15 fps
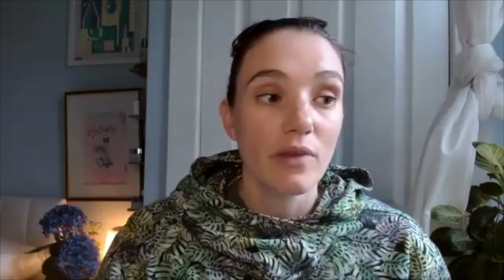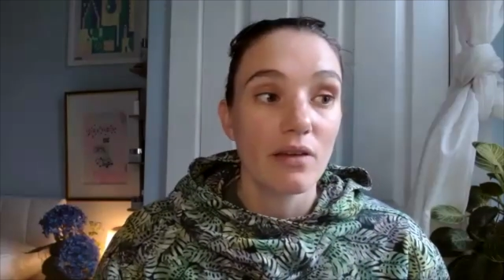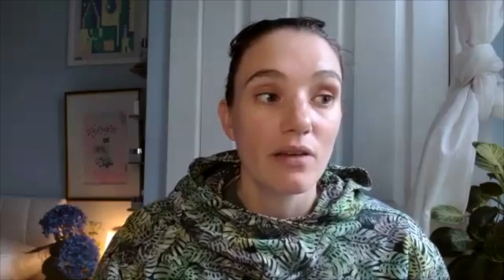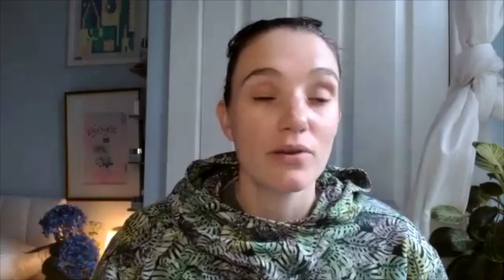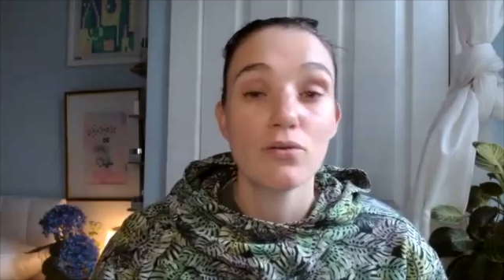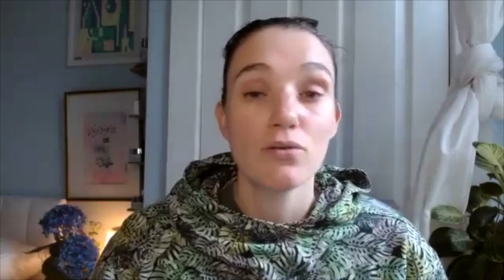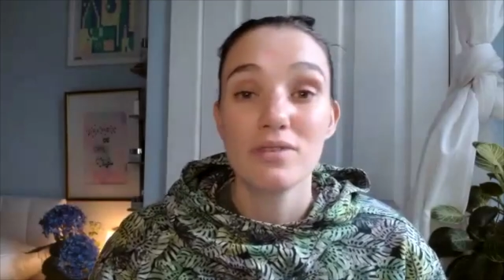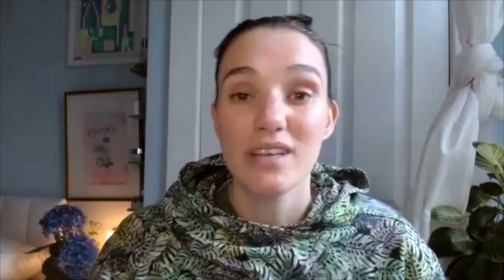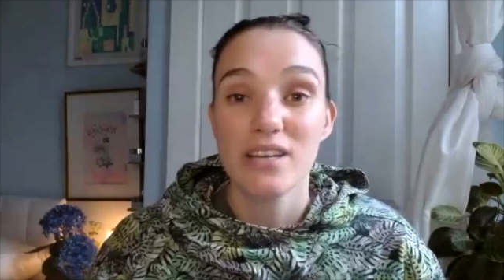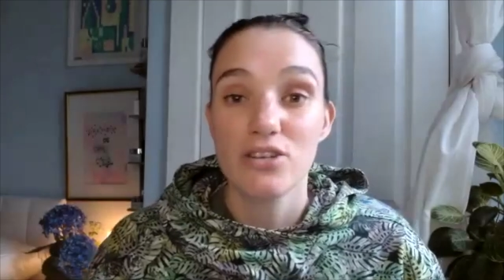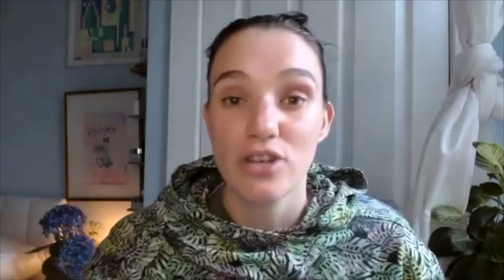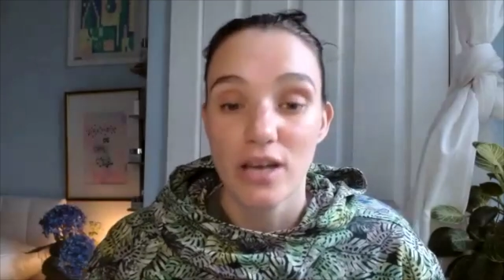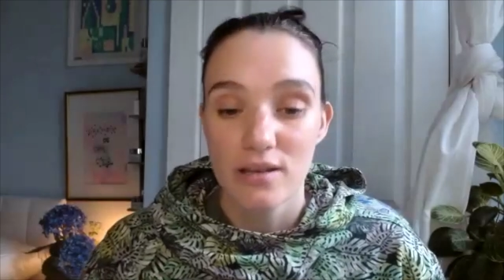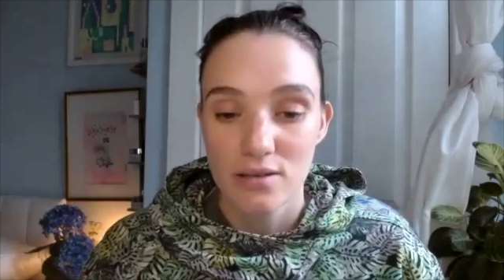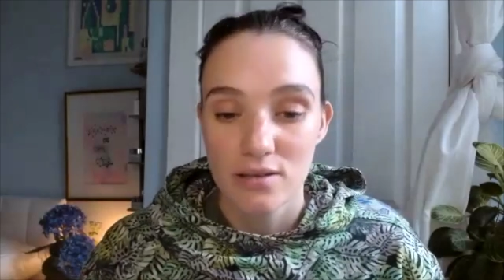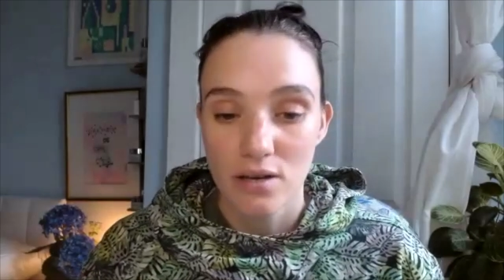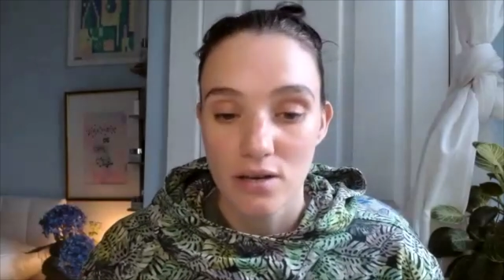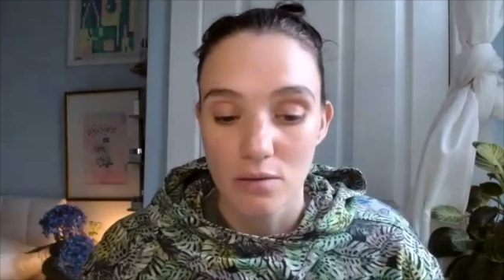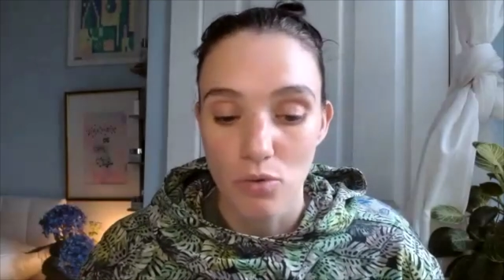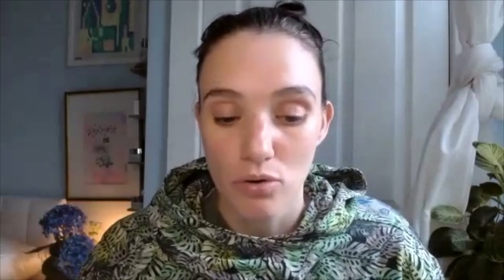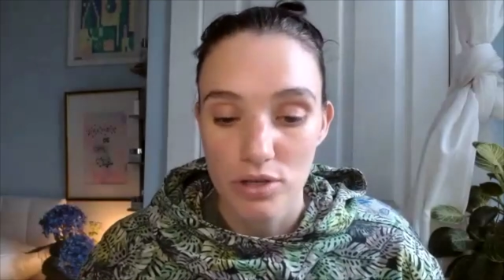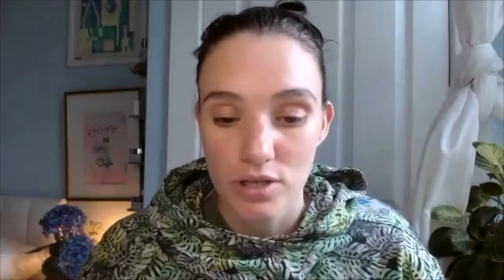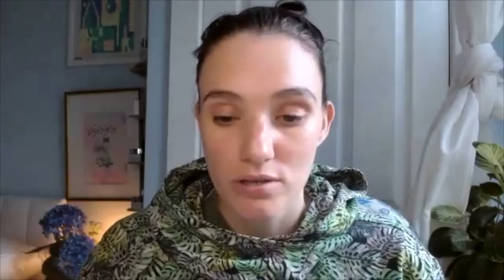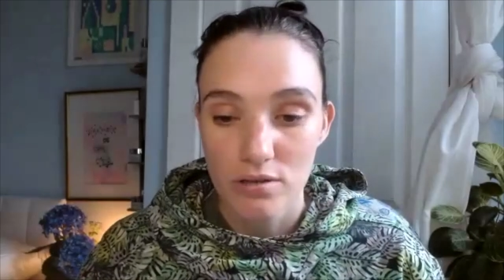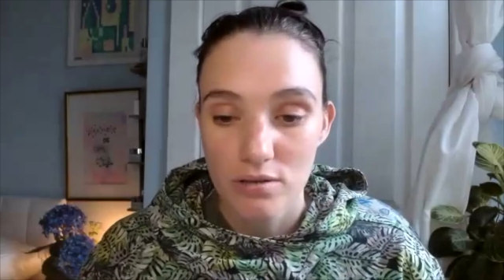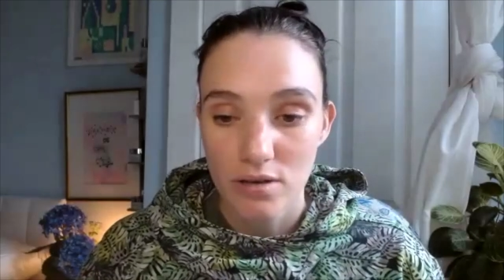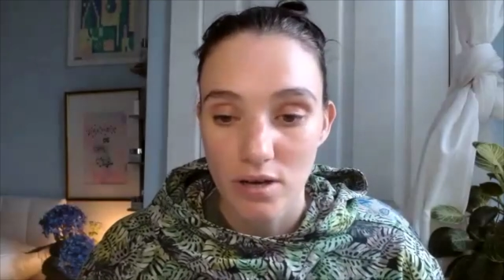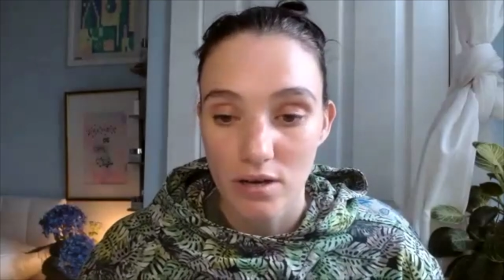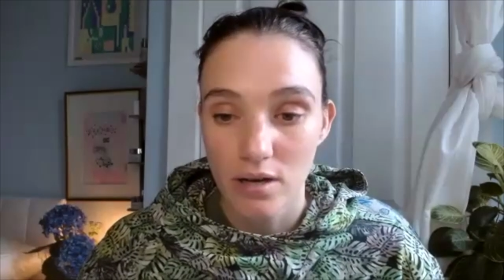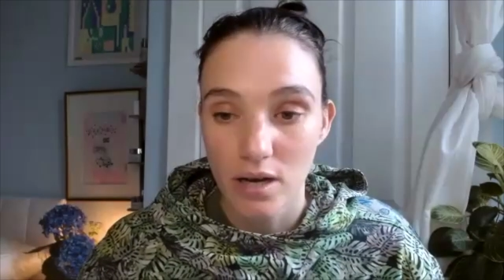if we don't digest our emotions,
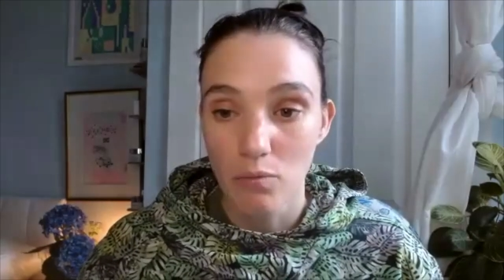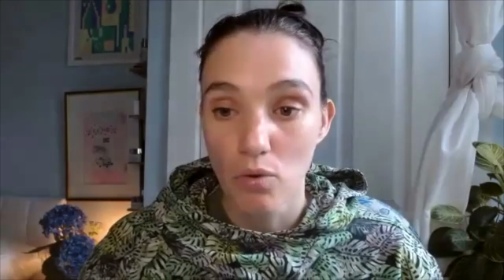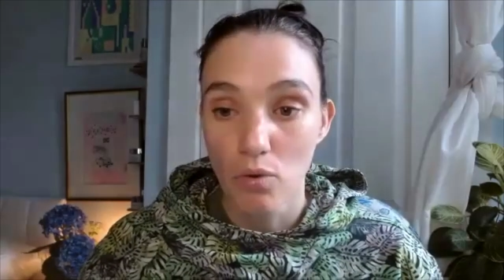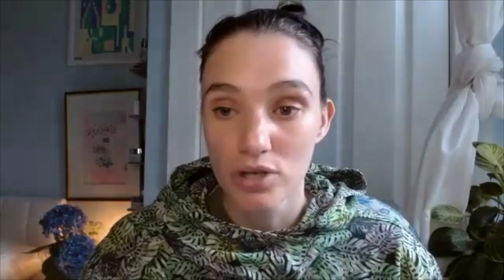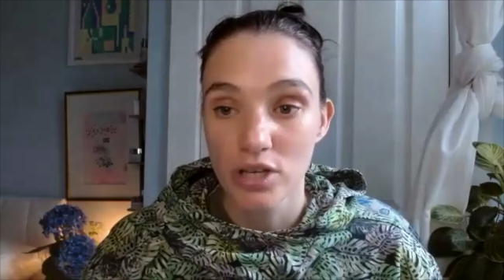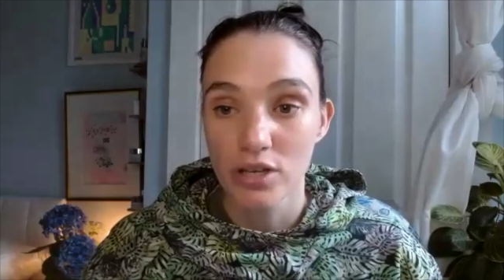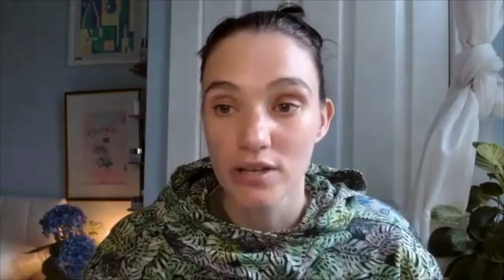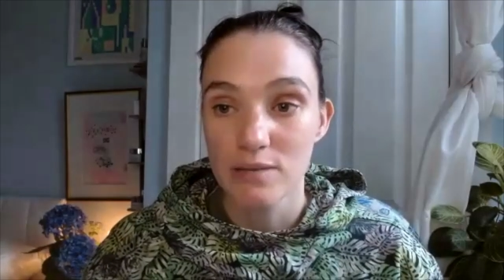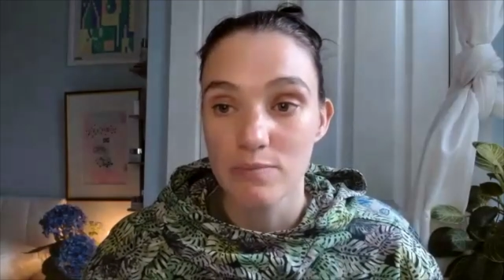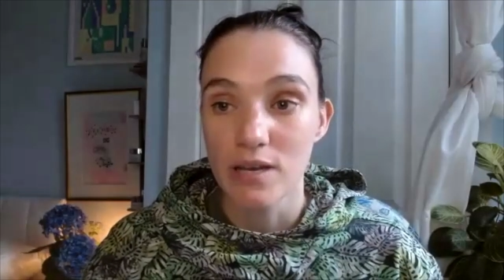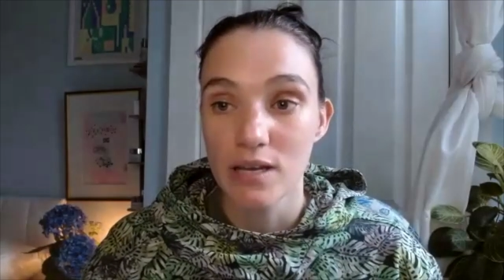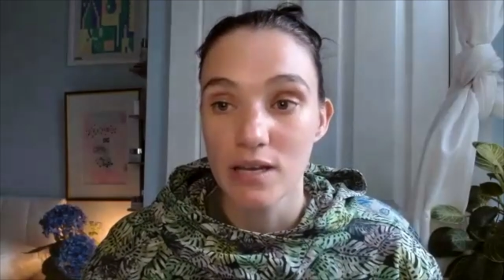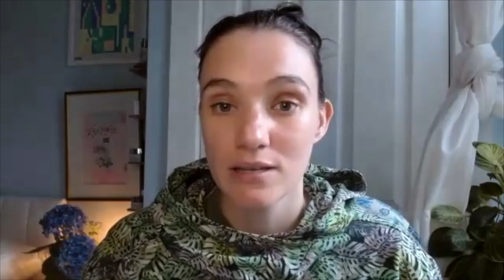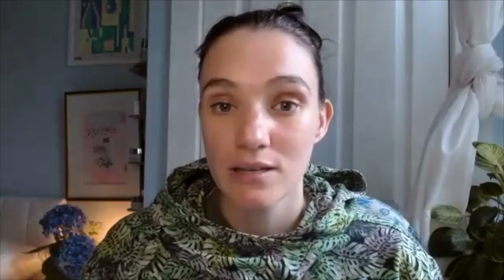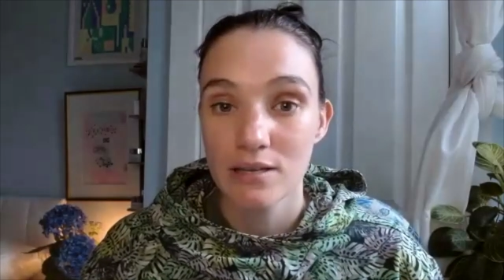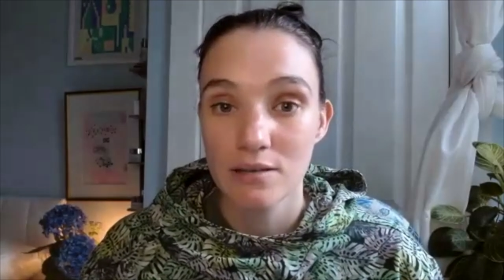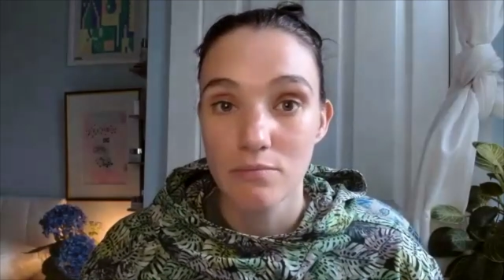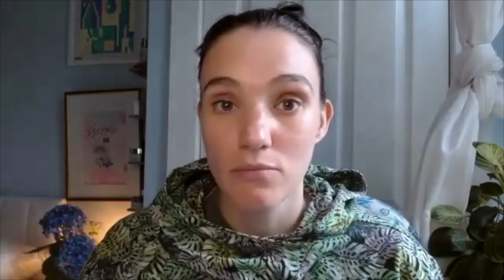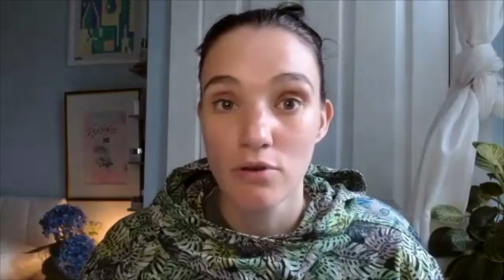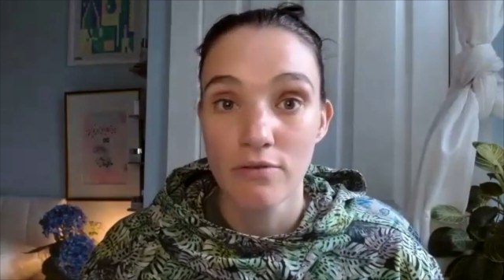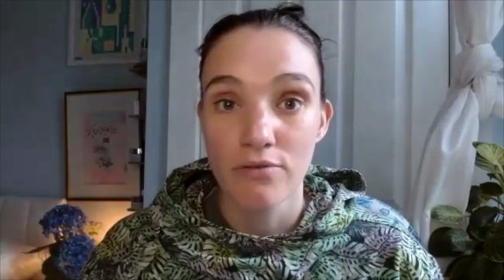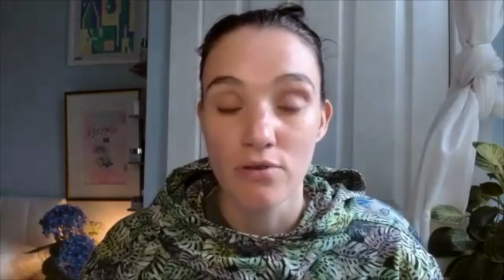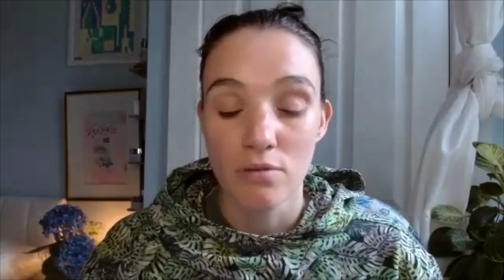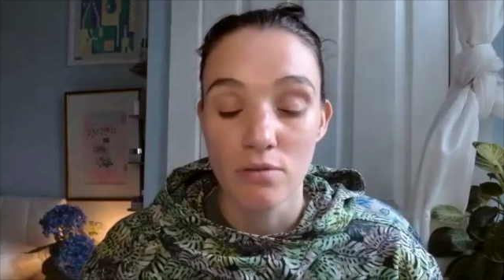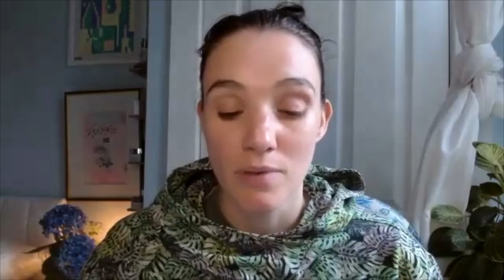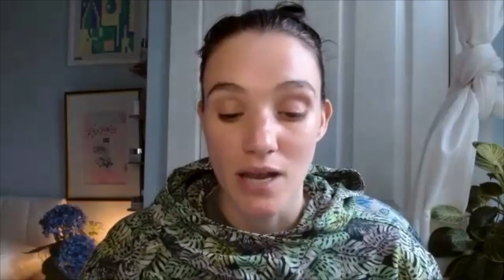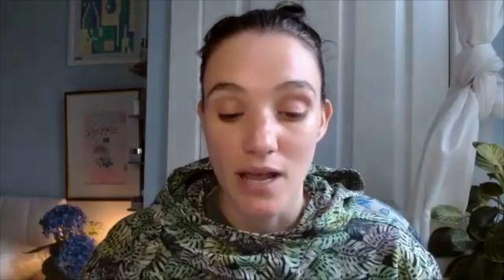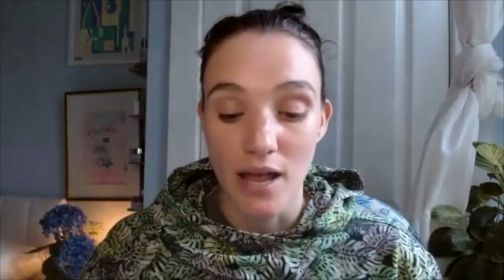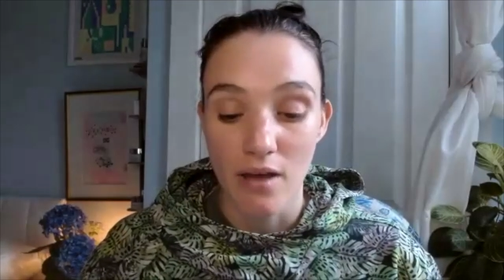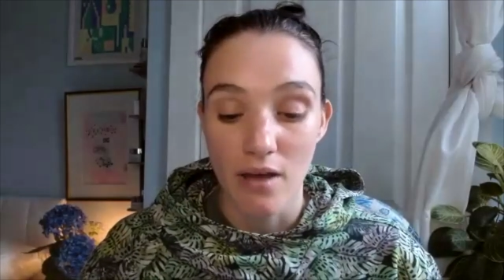our emotional experiences, and move through them in
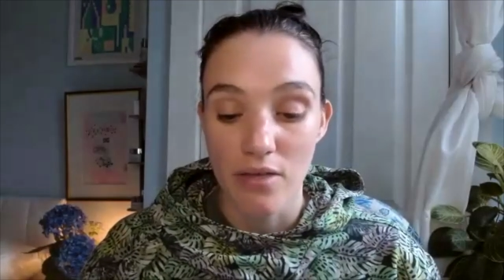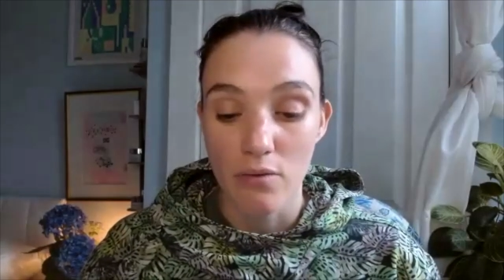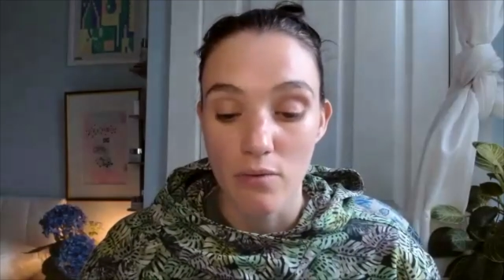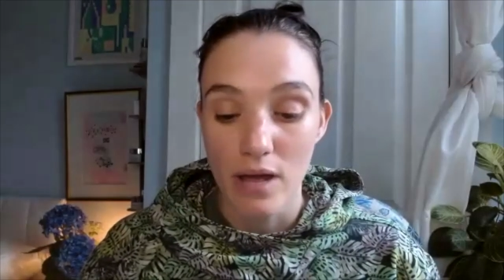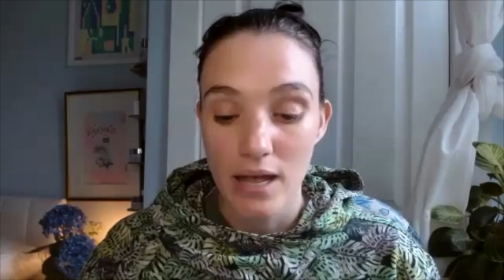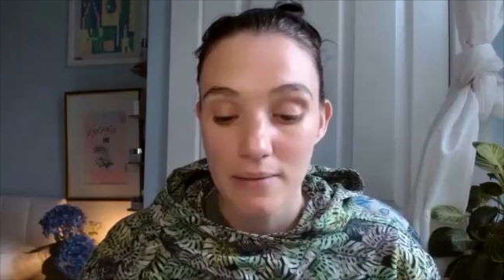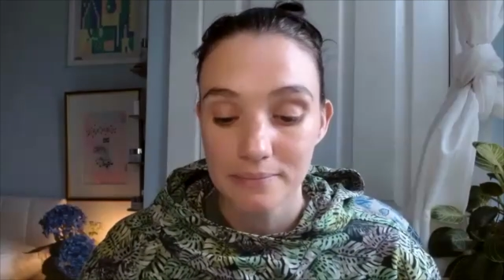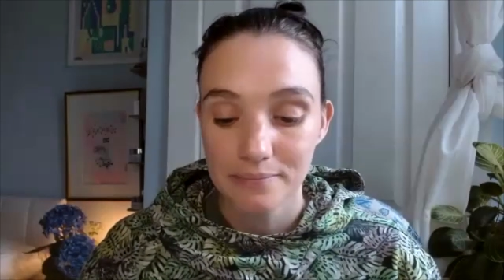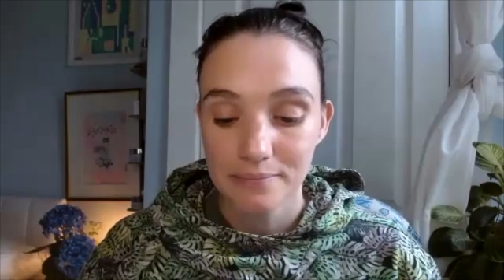a healthy way,